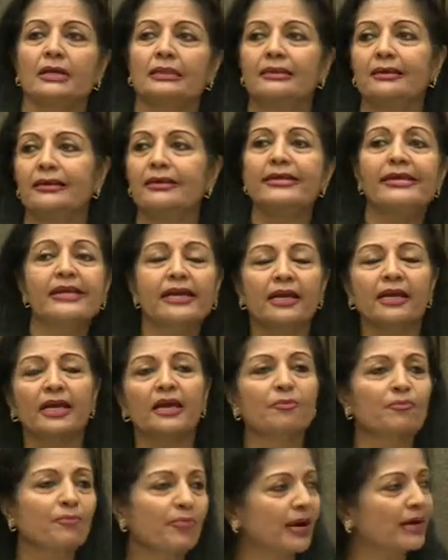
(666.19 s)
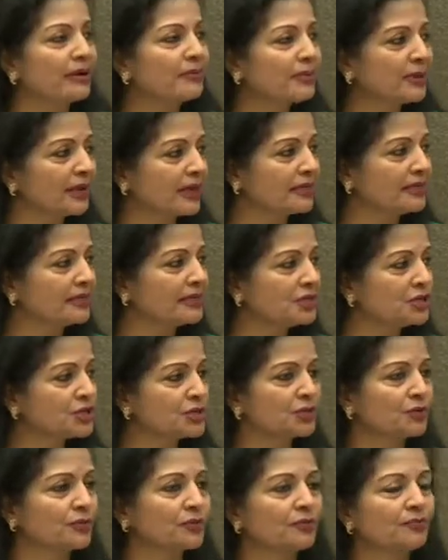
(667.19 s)
the leaking pipeline
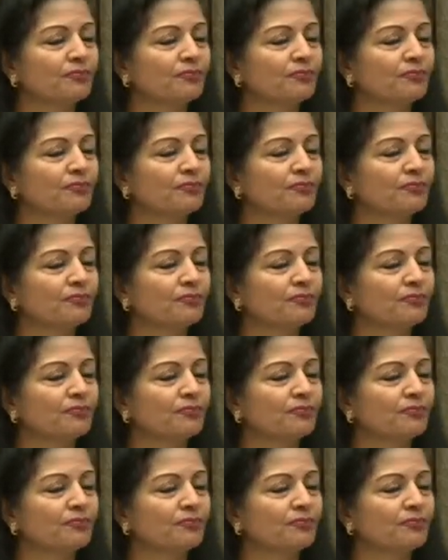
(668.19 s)
issue.